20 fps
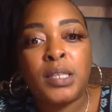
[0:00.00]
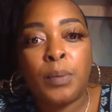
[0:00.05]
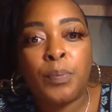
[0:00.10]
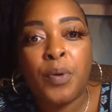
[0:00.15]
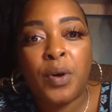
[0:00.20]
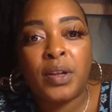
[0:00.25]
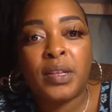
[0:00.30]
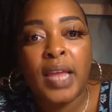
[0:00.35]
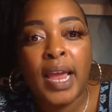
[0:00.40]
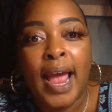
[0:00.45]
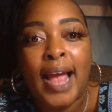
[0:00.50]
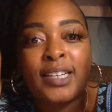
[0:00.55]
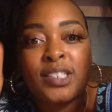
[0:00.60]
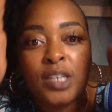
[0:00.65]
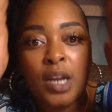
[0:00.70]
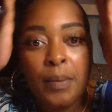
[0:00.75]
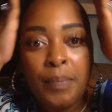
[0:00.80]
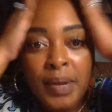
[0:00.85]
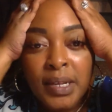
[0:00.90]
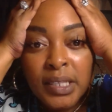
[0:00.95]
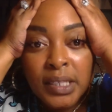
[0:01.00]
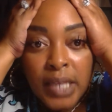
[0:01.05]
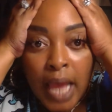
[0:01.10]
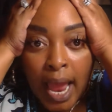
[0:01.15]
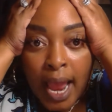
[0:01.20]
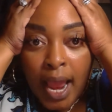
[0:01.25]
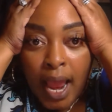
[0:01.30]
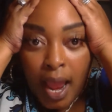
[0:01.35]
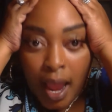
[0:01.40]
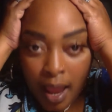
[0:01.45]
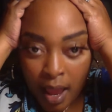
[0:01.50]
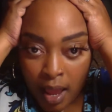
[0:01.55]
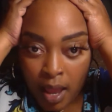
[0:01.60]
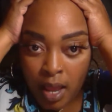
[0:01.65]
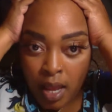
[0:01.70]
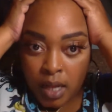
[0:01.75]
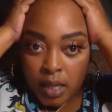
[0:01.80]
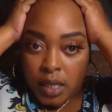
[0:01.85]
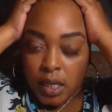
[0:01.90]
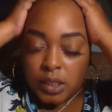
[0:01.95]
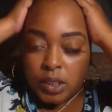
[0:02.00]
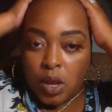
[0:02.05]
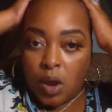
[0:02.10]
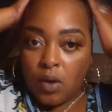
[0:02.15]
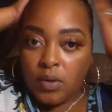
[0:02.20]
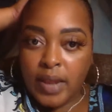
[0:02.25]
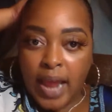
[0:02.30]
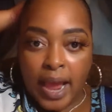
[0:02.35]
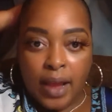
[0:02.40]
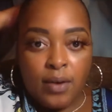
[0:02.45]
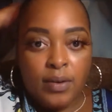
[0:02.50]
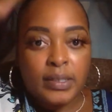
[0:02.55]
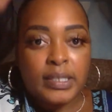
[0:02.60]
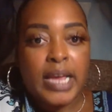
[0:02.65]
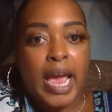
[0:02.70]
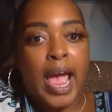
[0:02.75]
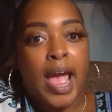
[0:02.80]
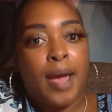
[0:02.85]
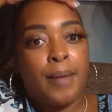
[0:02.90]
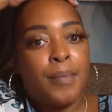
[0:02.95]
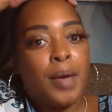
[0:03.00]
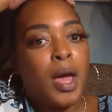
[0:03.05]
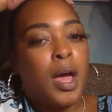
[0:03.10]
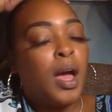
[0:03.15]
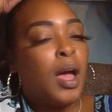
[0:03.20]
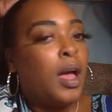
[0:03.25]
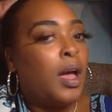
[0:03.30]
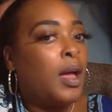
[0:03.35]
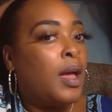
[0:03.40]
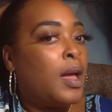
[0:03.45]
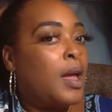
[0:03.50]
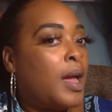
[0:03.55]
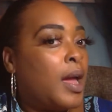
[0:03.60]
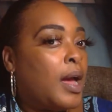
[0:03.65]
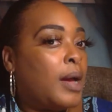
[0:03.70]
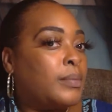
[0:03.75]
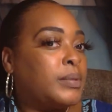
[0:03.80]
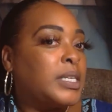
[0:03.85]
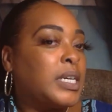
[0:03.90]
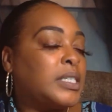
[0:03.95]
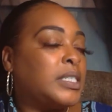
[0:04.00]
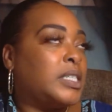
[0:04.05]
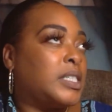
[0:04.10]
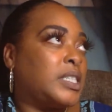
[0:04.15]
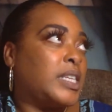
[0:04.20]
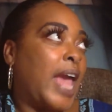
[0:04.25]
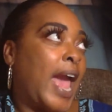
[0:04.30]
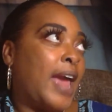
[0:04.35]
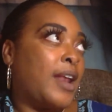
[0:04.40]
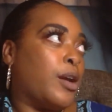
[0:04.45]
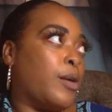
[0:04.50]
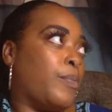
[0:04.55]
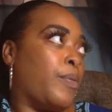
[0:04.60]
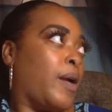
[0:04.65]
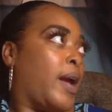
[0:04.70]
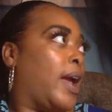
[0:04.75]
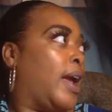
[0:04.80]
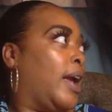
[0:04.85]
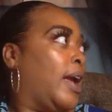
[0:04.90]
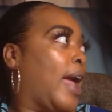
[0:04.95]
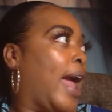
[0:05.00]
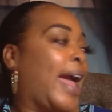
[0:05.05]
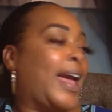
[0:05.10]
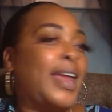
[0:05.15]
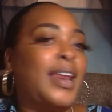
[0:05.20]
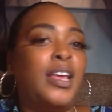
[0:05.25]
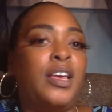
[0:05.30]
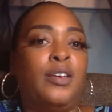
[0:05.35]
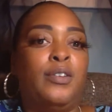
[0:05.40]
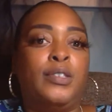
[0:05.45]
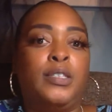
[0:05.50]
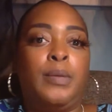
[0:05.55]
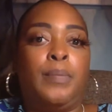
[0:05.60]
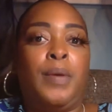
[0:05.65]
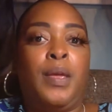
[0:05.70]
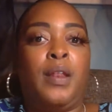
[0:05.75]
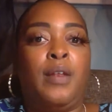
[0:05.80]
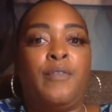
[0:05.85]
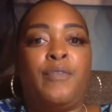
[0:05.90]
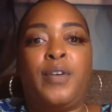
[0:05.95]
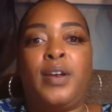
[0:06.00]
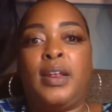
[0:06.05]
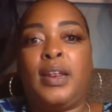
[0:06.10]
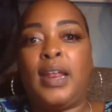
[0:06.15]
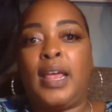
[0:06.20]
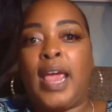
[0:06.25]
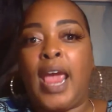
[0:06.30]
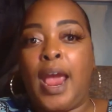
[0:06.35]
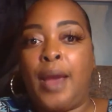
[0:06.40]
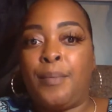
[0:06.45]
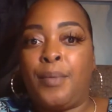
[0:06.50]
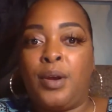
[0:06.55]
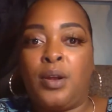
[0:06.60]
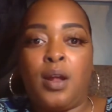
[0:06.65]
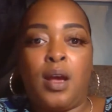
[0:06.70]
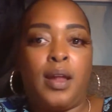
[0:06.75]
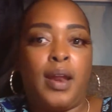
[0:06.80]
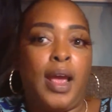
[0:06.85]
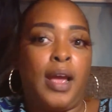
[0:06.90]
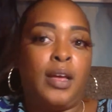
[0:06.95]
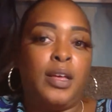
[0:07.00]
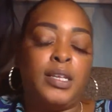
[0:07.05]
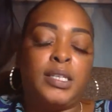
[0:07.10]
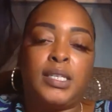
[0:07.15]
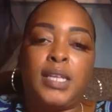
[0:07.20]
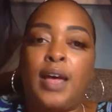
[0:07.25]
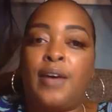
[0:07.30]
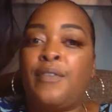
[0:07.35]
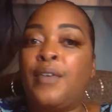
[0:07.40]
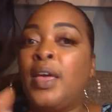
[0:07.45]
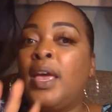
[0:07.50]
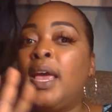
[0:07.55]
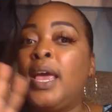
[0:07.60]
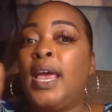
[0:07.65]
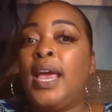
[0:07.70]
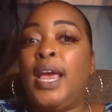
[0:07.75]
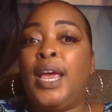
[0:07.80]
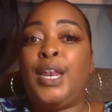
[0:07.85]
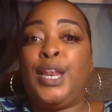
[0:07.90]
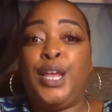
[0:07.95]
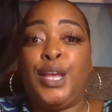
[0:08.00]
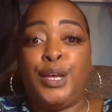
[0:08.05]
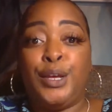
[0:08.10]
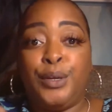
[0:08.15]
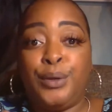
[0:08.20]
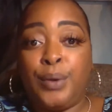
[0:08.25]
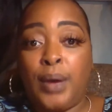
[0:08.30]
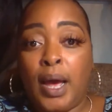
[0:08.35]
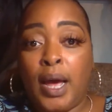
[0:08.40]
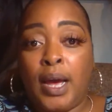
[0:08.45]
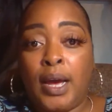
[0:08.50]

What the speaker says: important thing I should have been saying this whole daggone time. I'm such a scatterbrain. I gotta get used to being in front of the camera and all that good stuff. Anywho,